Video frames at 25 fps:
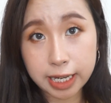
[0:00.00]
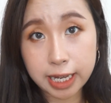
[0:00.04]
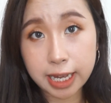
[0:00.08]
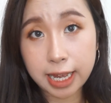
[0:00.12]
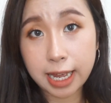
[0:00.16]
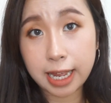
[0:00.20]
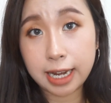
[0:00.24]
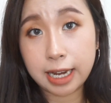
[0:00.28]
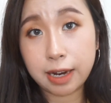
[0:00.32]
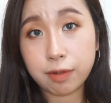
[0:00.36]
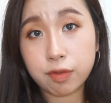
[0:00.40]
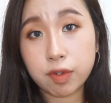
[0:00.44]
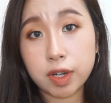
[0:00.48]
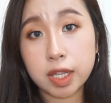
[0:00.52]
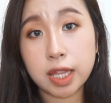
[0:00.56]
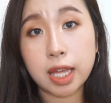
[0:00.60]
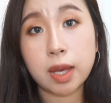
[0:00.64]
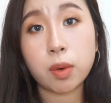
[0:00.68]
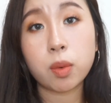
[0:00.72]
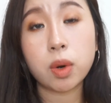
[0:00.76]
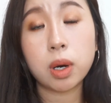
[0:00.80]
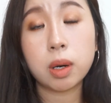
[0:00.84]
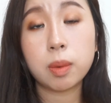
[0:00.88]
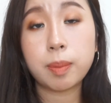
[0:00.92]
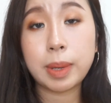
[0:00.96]
and
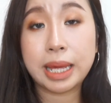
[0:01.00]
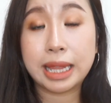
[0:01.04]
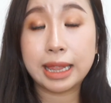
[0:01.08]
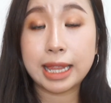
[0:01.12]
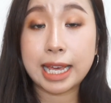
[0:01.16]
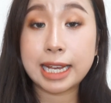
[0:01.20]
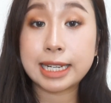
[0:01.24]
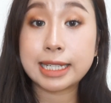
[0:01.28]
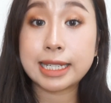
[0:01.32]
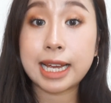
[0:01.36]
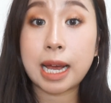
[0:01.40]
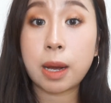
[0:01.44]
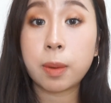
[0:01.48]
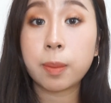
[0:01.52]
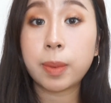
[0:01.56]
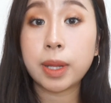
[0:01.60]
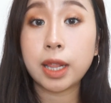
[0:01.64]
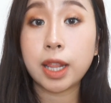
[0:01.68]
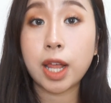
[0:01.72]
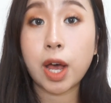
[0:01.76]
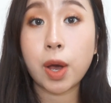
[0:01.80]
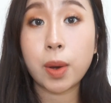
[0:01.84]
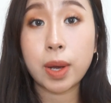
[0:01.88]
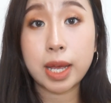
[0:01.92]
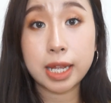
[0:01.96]
everything will be linked down
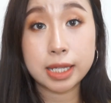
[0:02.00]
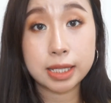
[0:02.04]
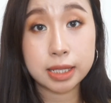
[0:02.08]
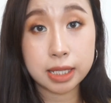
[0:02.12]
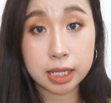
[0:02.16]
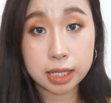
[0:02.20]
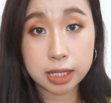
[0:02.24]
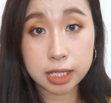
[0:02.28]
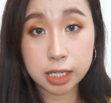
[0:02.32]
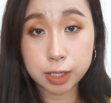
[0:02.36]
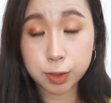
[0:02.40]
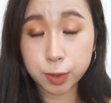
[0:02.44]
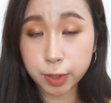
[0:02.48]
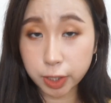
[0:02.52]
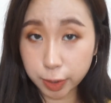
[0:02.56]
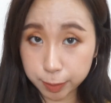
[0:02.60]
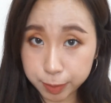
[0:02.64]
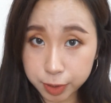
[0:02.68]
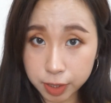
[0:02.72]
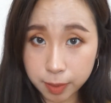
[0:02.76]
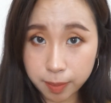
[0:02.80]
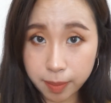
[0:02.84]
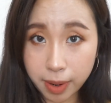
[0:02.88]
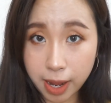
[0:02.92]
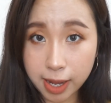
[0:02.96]
below in the
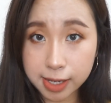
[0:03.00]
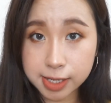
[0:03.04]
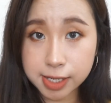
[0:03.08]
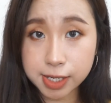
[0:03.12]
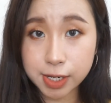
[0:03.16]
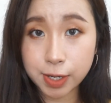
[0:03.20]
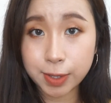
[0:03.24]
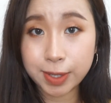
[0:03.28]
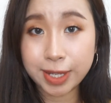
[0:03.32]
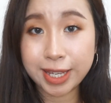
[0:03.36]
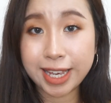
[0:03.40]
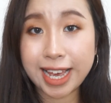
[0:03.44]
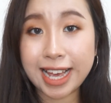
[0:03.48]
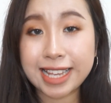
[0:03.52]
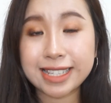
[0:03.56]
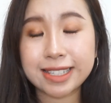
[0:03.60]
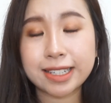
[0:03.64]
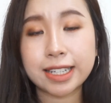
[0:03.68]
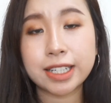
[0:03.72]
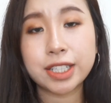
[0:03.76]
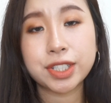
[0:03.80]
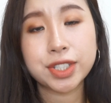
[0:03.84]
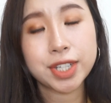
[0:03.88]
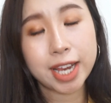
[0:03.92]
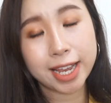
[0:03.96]
description box so you guys
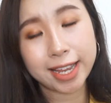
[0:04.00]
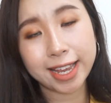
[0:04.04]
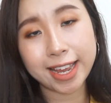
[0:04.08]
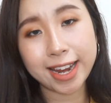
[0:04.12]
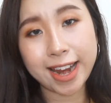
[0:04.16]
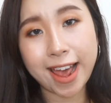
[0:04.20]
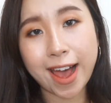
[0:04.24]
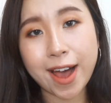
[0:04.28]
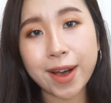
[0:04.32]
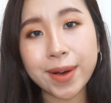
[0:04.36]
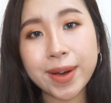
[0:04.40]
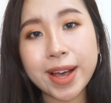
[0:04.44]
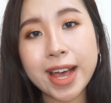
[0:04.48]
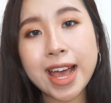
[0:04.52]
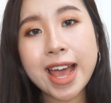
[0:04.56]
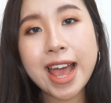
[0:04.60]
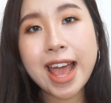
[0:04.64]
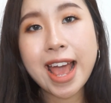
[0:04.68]
can check it out.